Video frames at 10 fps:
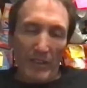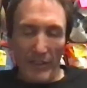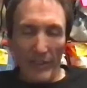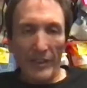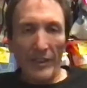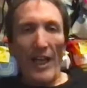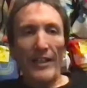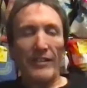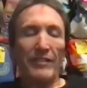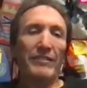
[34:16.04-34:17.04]
the
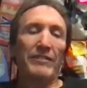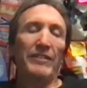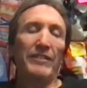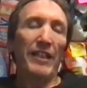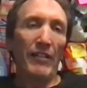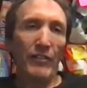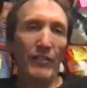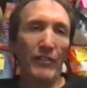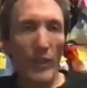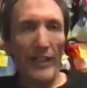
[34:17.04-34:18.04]
kites, and now it's the
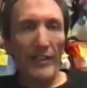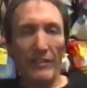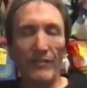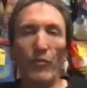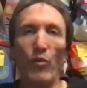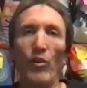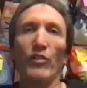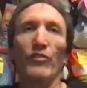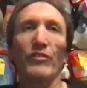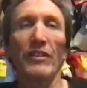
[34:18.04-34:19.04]
wings and
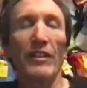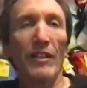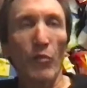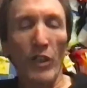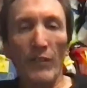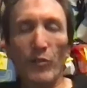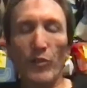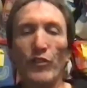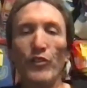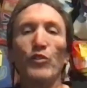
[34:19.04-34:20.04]
foils and whatever
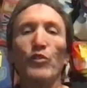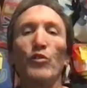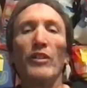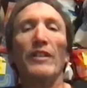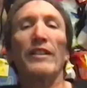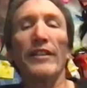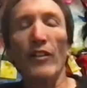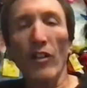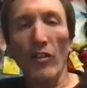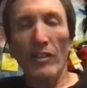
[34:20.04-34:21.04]
was new,
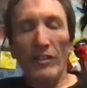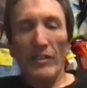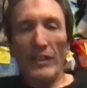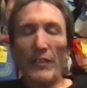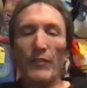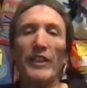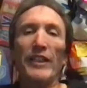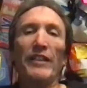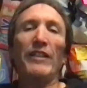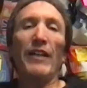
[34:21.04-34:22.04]
could never get
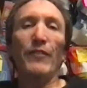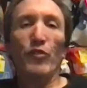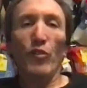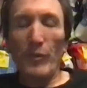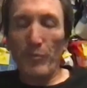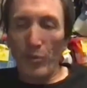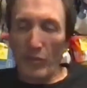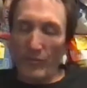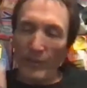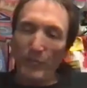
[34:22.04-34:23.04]
enough. So he put
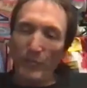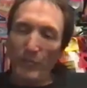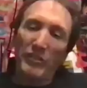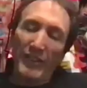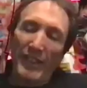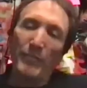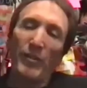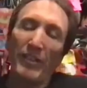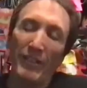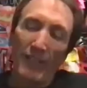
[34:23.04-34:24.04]
the name
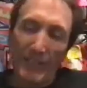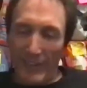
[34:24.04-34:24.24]
on a